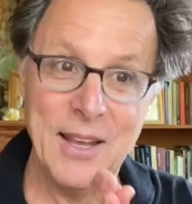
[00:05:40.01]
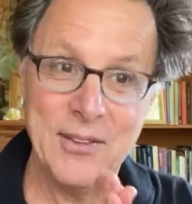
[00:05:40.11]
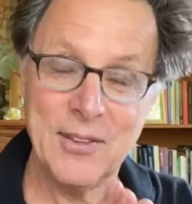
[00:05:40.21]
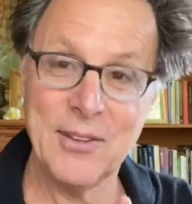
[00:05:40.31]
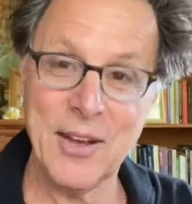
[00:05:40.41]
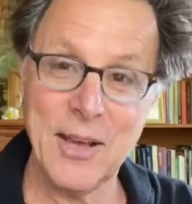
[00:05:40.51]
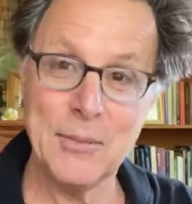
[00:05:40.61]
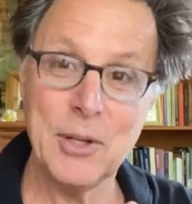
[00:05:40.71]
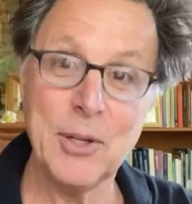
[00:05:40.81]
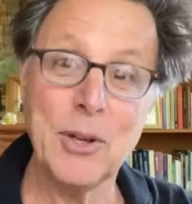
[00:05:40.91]
It's a
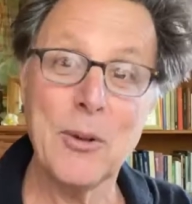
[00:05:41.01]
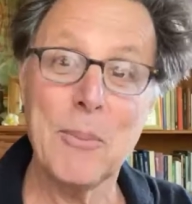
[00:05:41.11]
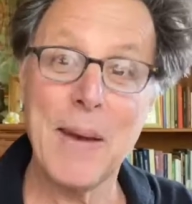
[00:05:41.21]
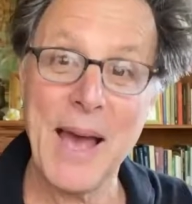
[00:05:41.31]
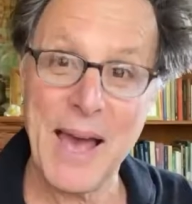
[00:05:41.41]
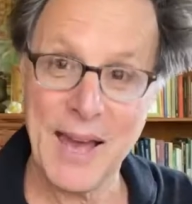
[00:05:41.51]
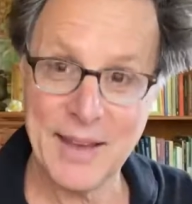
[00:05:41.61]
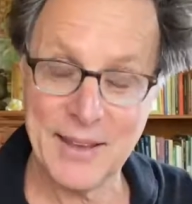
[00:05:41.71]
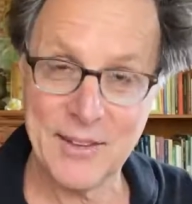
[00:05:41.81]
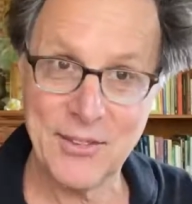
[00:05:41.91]
time to look
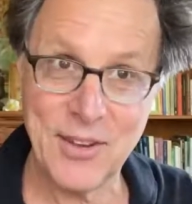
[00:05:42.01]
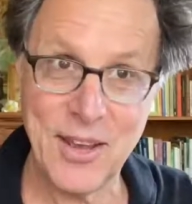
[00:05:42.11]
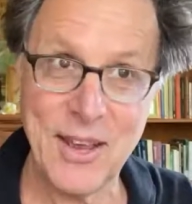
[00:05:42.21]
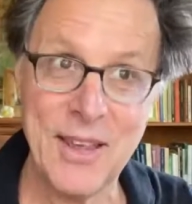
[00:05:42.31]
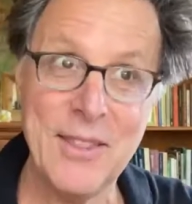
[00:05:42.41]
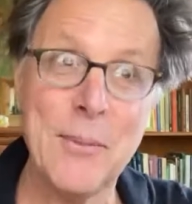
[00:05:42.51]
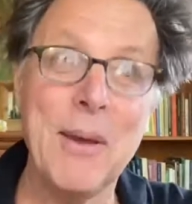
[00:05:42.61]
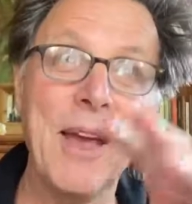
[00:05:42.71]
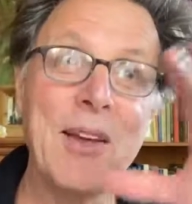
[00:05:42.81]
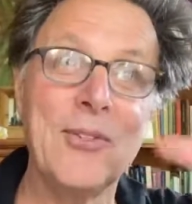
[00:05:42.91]
back and say, in the
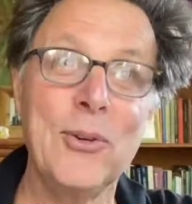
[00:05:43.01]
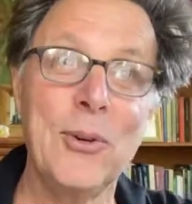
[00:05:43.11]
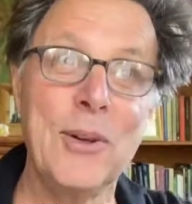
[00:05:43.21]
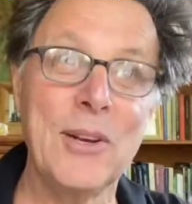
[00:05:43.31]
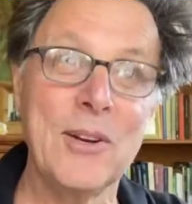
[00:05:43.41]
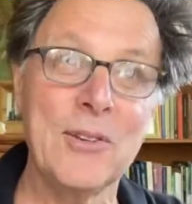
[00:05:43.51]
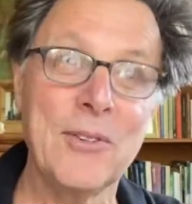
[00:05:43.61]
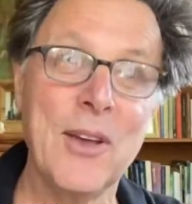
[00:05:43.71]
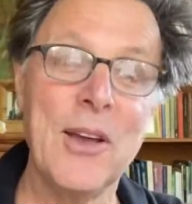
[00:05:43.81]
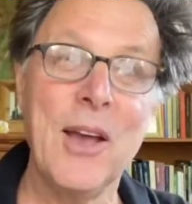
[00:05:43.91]
past 2
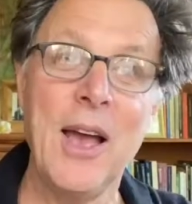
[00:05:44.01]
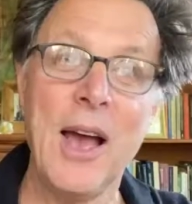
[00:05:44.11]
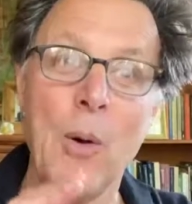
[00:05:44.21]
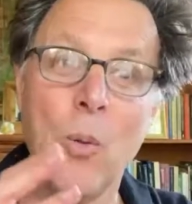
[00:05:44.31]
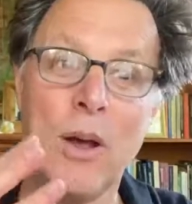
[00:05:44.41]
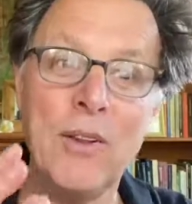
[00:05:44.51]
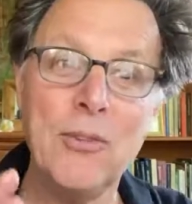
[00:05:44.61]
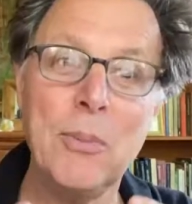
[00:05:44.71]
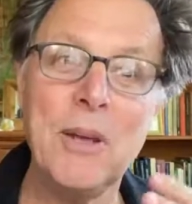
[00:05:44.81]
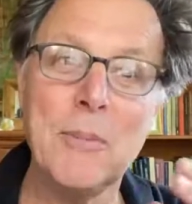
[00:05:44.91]
years, what
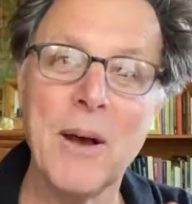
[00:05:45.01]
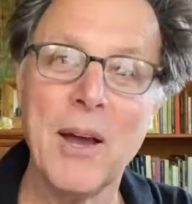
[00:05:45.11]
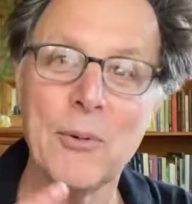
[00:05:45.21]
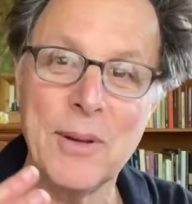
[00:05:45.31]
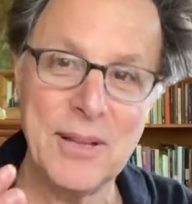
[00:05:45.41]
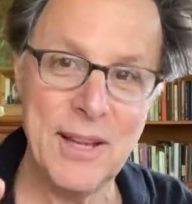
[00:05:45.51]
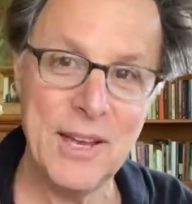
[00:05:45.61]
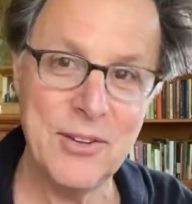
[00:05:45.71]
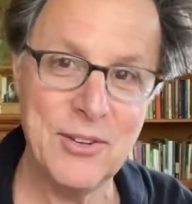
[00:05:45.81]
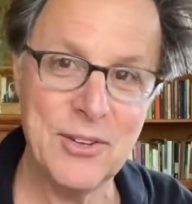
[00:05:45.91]
has been my
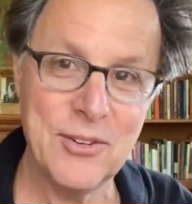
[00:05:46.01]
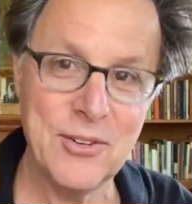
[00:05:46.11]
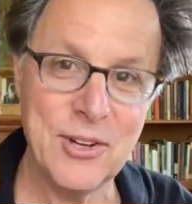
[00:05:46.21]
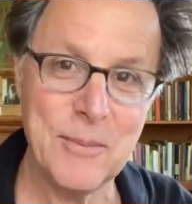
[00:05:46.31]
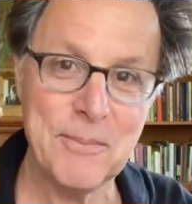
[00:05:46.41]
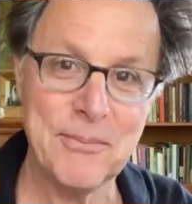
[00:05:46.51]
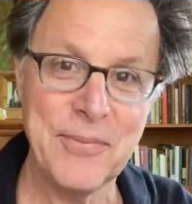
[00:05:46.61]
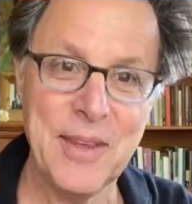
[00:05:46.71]
relationship